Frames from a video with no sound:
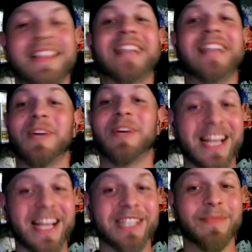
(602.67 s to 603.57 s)
That's what
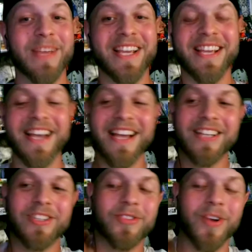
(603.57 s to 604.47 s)
gets me
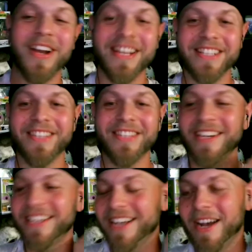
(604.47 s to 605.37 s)
drawn into
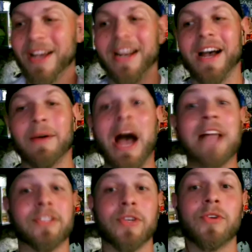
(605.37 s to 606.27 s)
it. And I
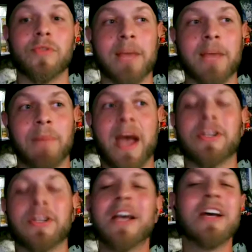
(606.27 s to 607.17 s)
do get
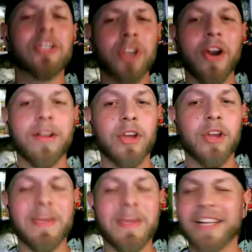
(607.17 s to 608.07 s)
passionate. Sure,
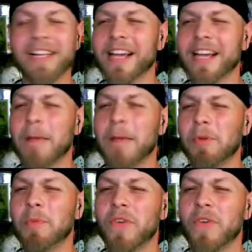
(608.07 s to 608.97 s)
there'll be like a couple
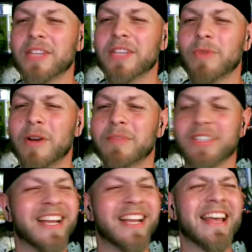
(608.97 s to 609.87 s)
movies where I'm just
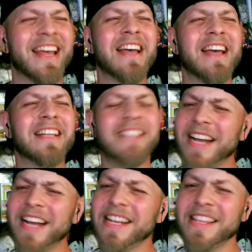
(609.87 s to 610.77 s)
like, did
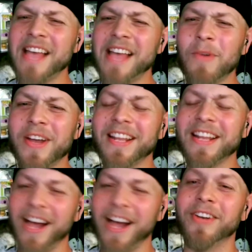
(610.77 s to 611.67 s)
I need that one?
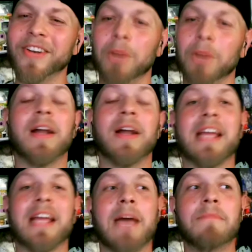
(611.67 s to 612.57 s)
I don't know. But
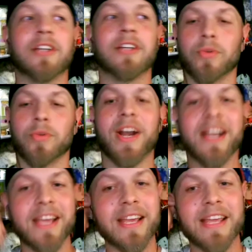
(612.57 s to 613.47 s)
like, probably I'm not
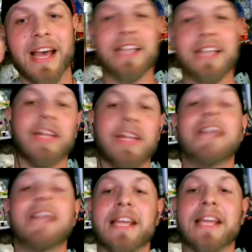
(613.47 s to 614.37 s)
dreading it. Yeah, it's like
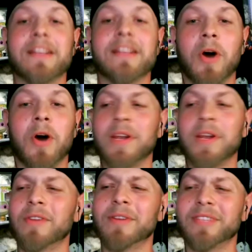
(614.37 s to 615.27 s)
in the heat of the moment.
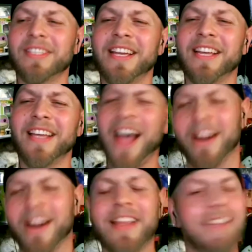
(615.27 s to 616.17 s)
Where I'm just like, all
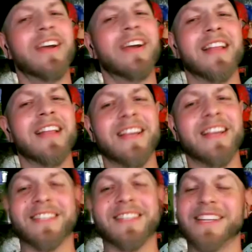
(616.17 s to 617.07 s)
right, so I got
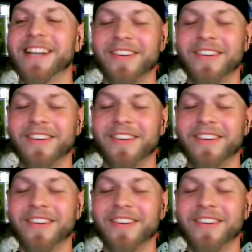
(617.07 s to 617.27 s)
this. You know,